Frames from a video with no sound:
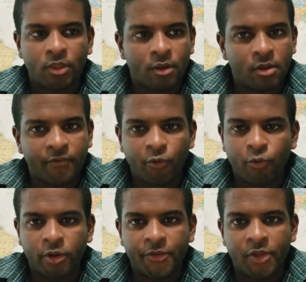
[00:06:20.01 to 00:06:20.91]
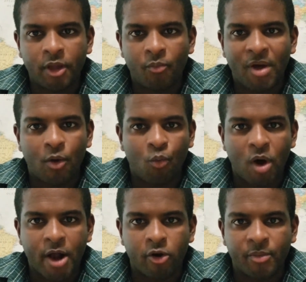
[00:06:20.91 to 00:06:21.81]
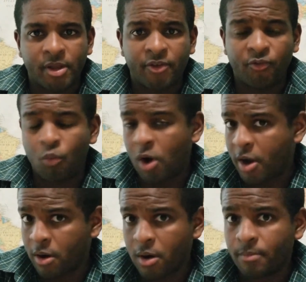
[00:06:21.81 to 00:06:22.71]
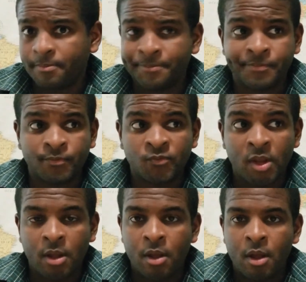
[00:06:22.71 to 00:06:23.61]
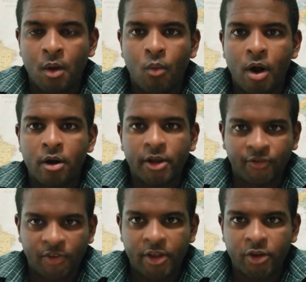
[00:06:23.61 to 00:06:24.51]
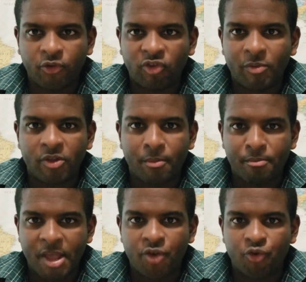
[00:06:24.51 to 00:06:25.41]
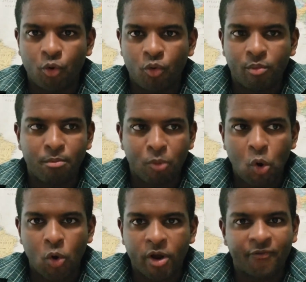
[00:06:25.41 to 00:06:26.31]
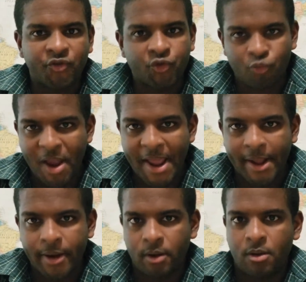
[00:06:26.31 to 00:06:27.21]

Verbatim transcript: we have to really think about water because water water continues to be the major mode of trade.